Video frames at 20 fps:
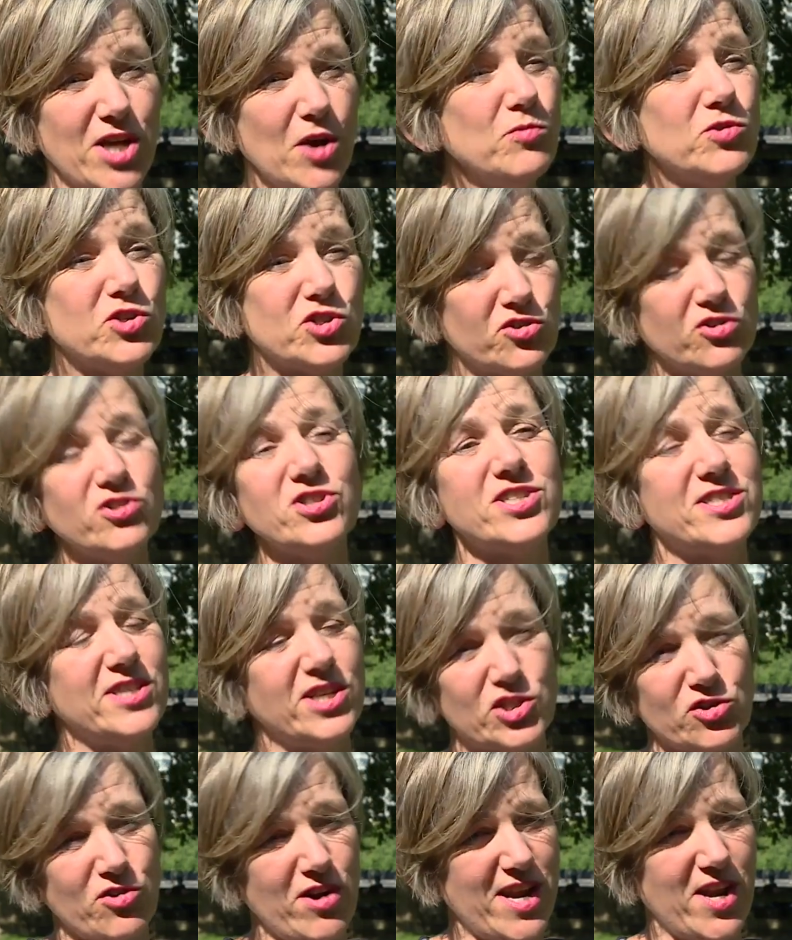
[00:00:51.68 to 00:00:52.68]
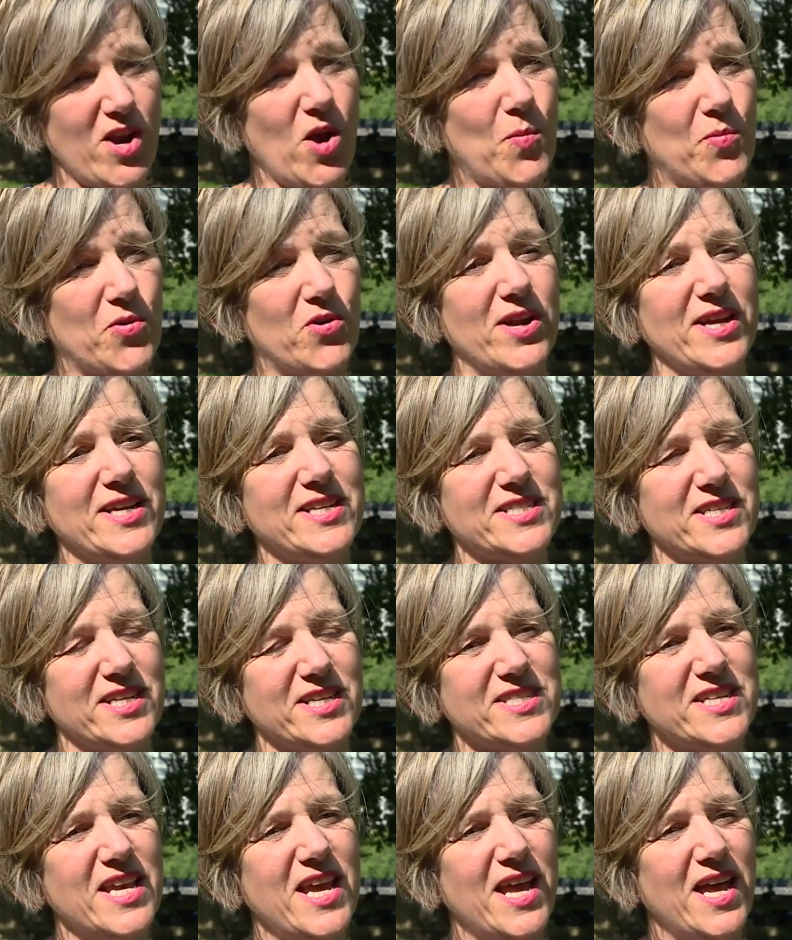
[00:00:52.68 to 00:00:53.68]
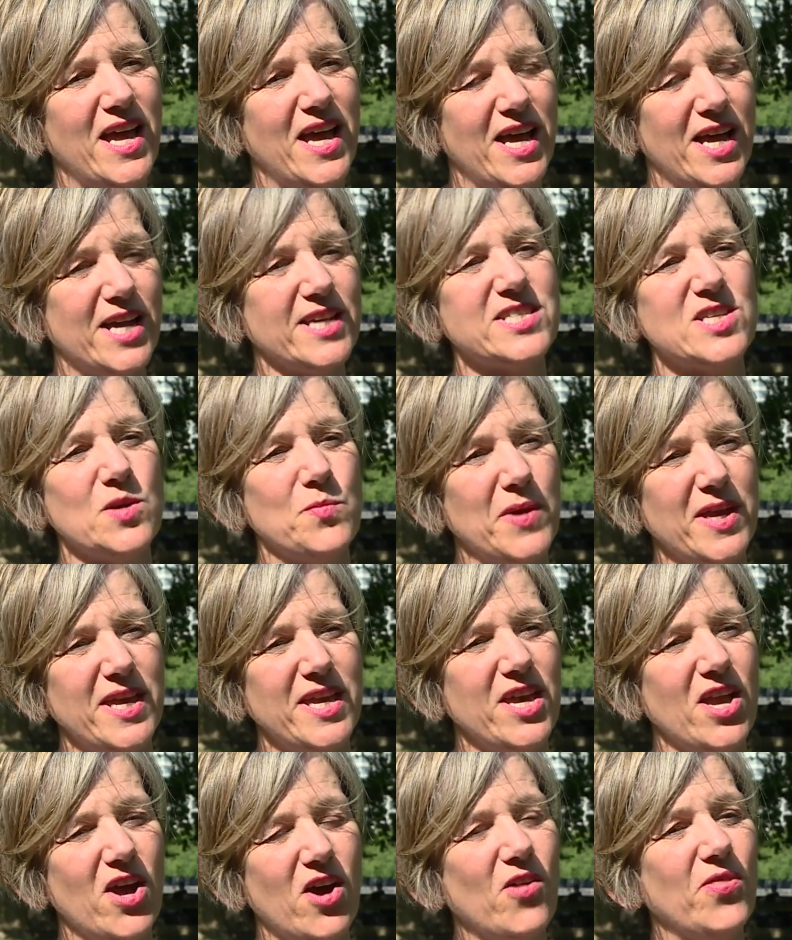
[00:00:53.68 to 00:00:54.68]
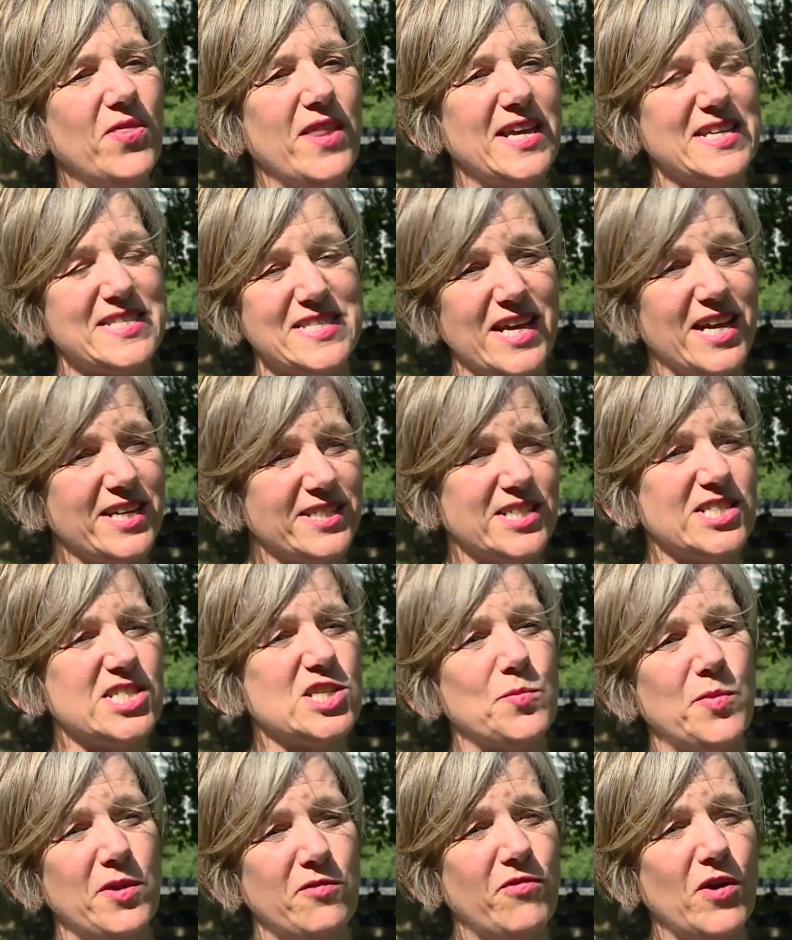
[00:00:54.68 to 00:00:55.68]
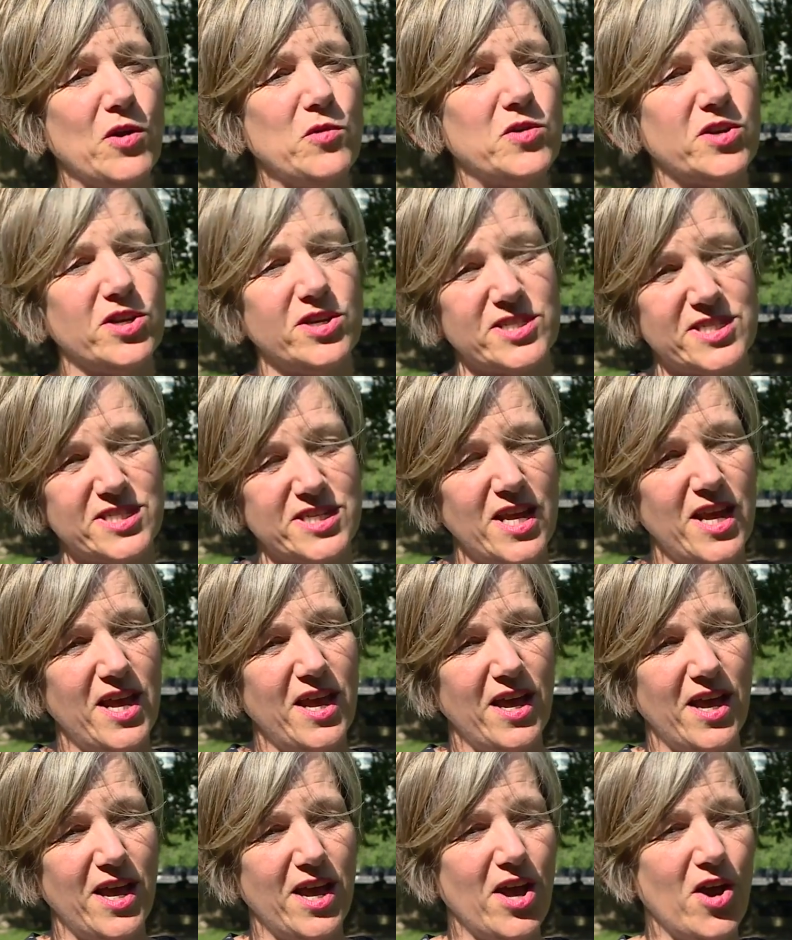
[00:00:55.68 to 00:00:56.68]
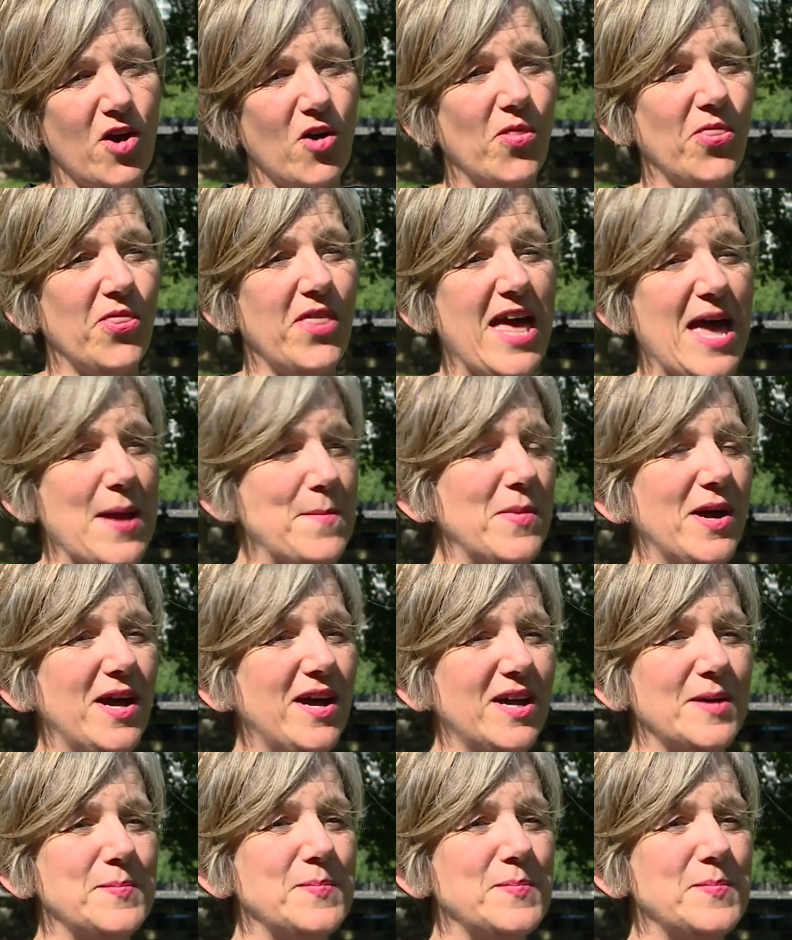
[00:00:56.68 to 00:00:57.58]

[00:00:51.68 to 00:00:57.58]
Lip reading: don't trust the train operators to be on their side and to be focused on them.